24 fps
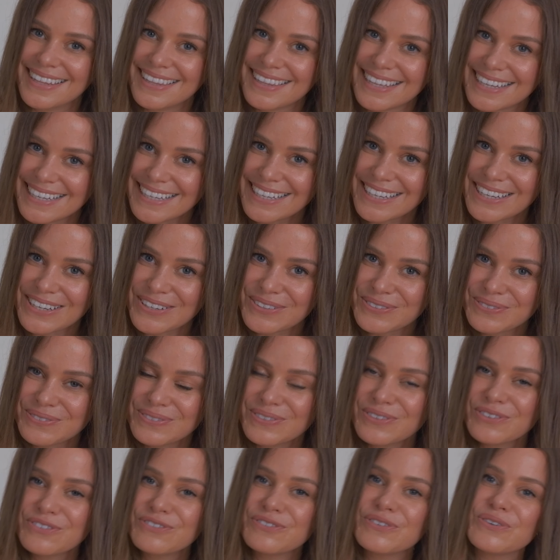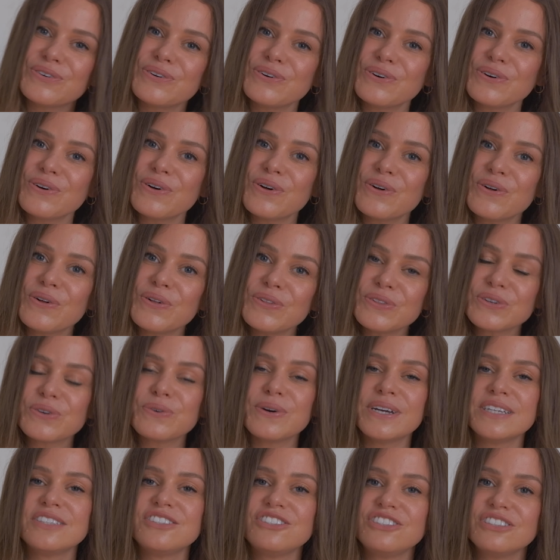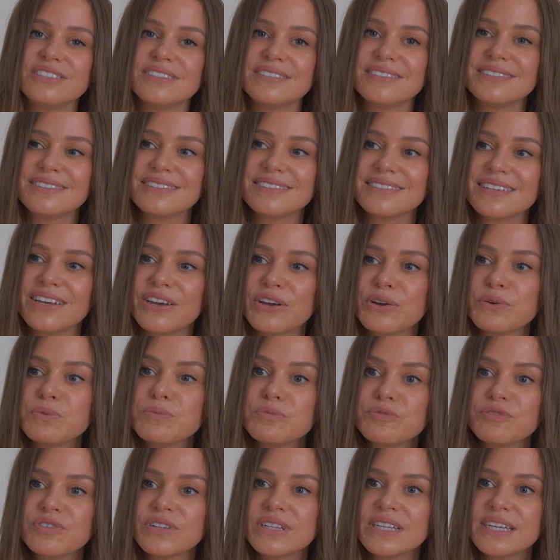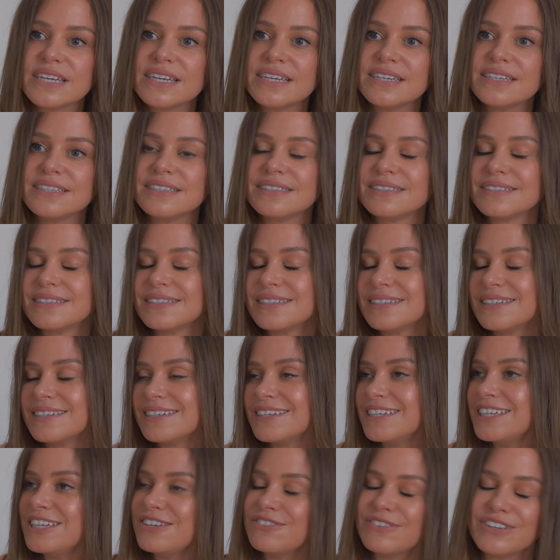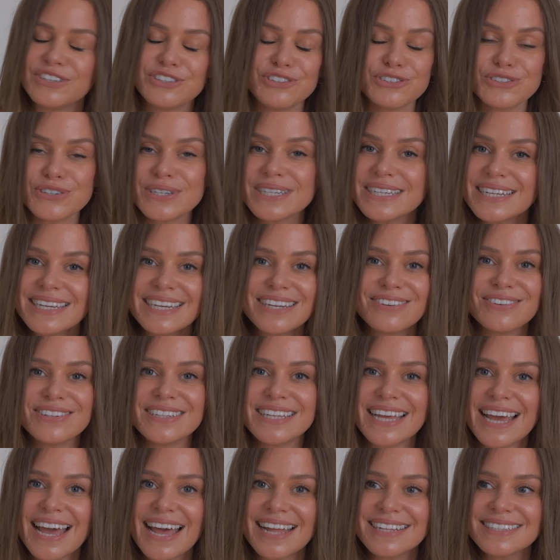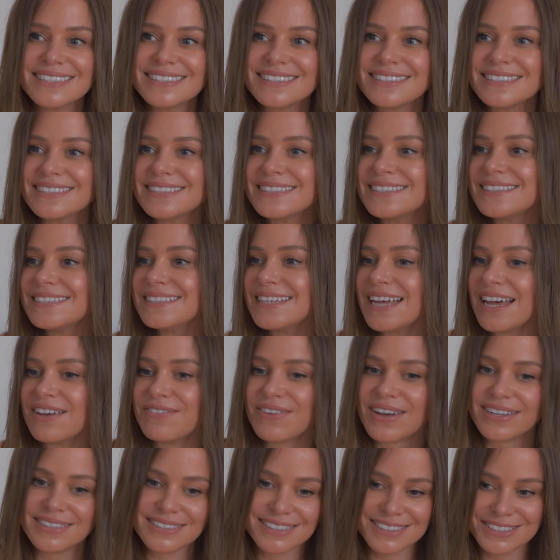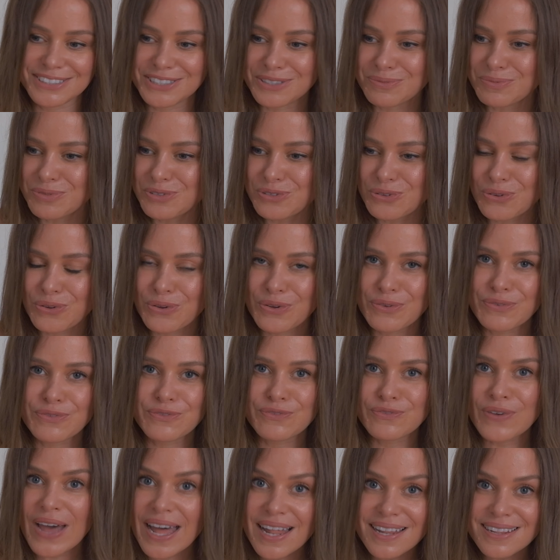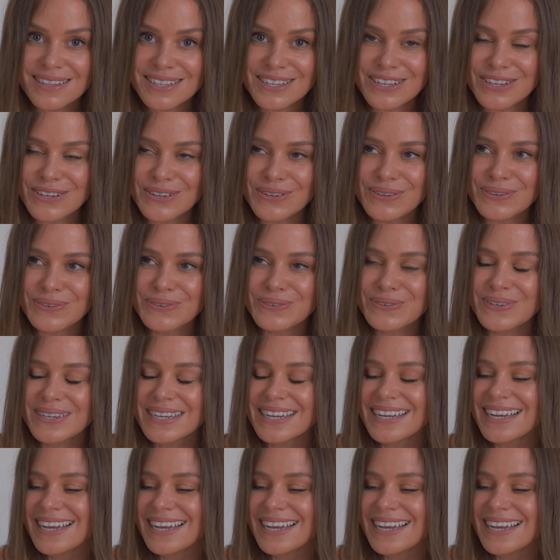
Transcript: Thank you for all the questions. Hopefully, you've enjoyed hearing the answers. I've added some sort of value.